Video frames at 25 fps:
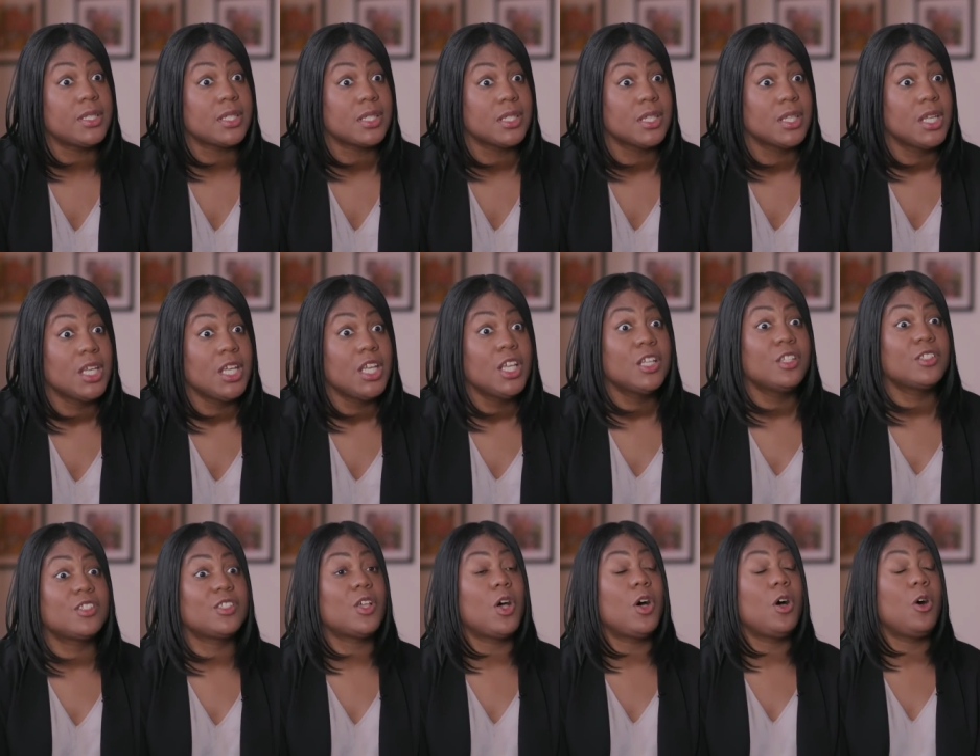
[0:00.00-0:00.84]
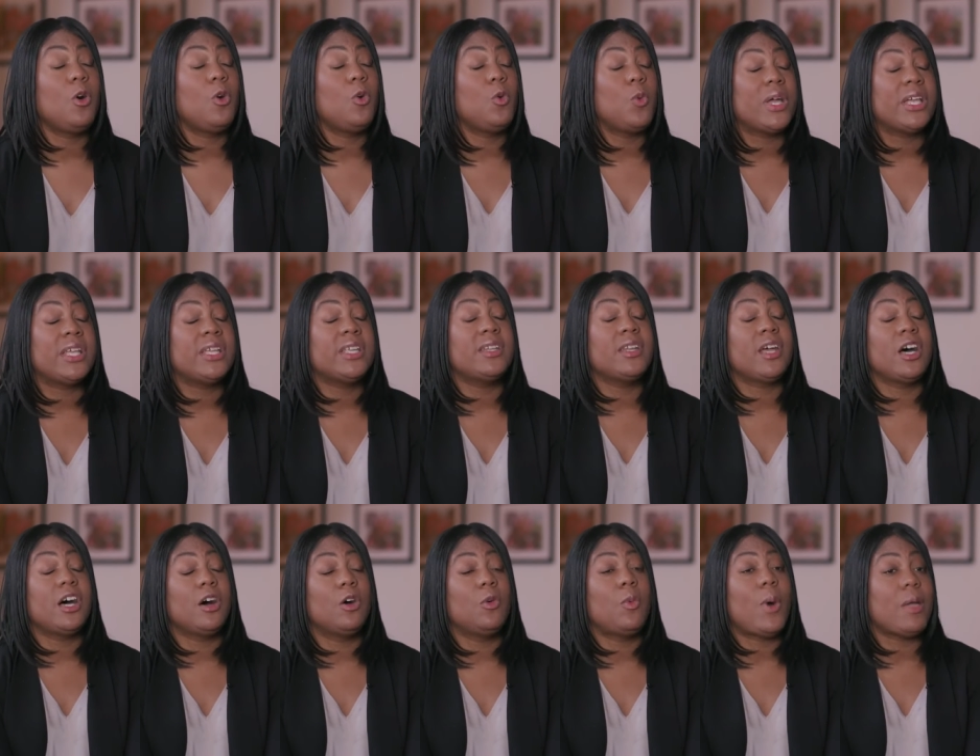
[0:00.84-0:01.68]
Mm-hmm, mm-hmm. So when
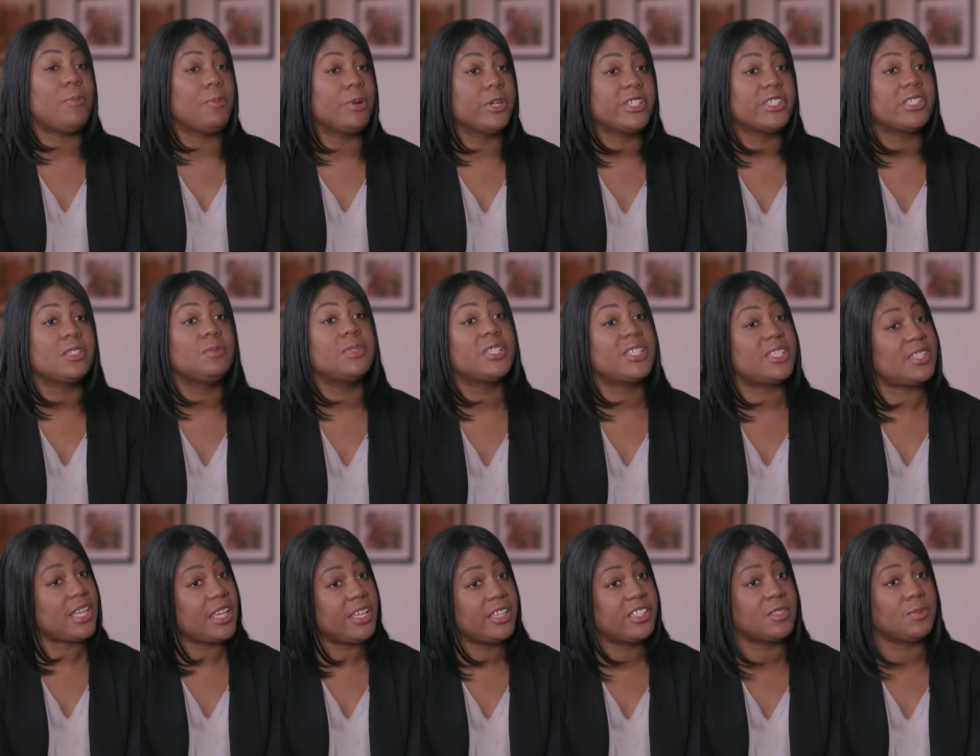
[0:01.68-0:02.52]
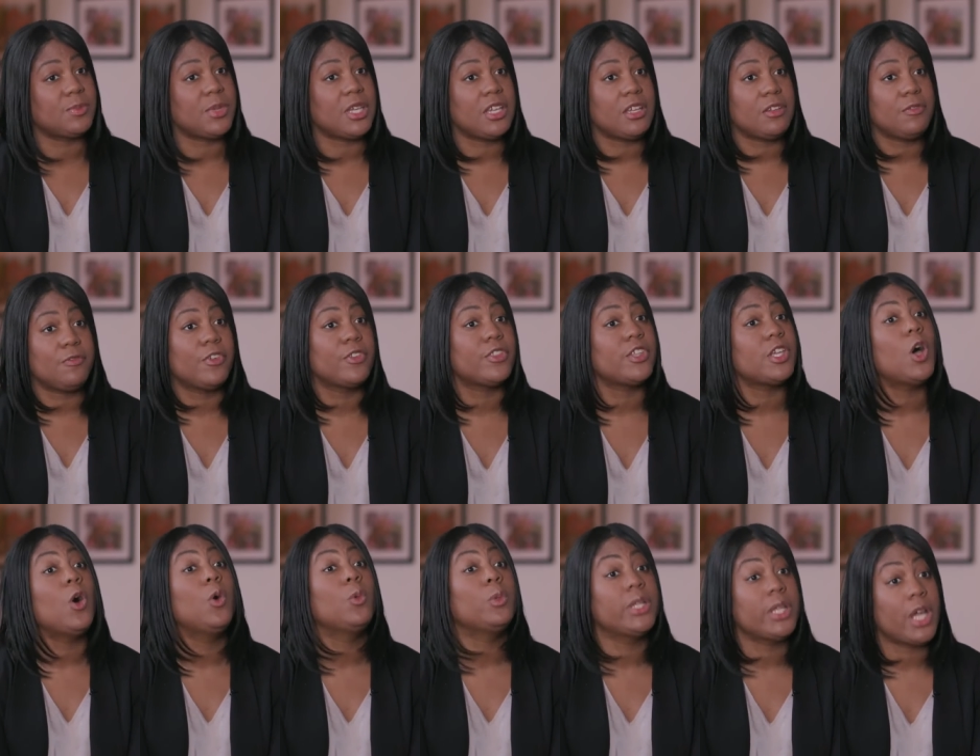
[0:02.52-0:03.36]
a white person mistakes me for the
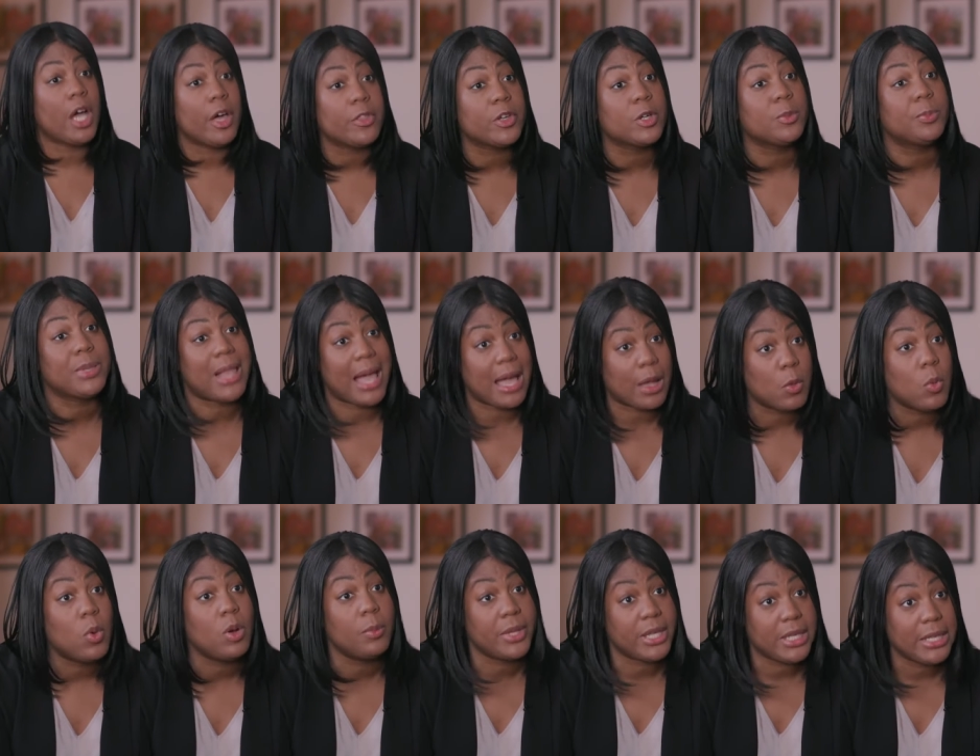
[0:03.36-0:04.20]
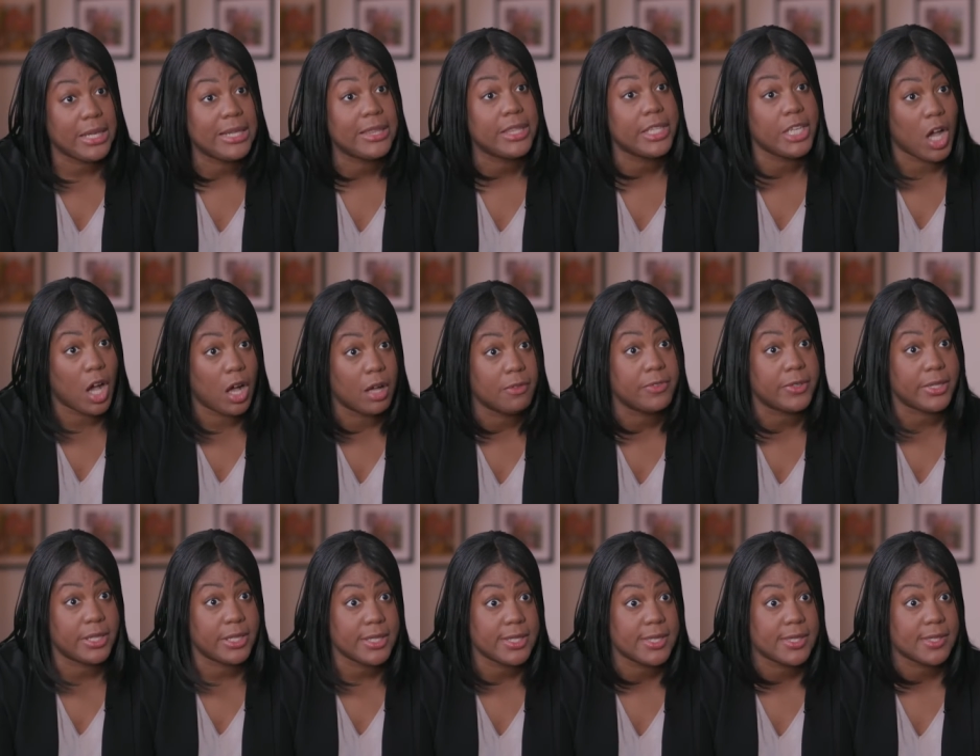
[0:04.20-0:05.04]
only other black woman in the
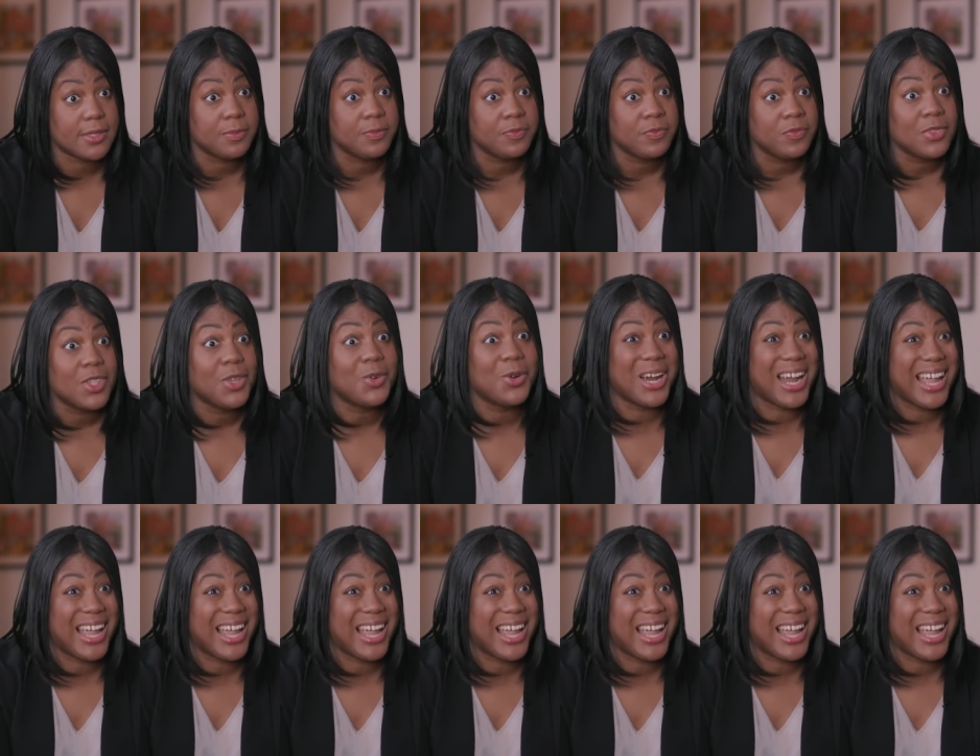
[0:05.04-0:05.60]
office, right.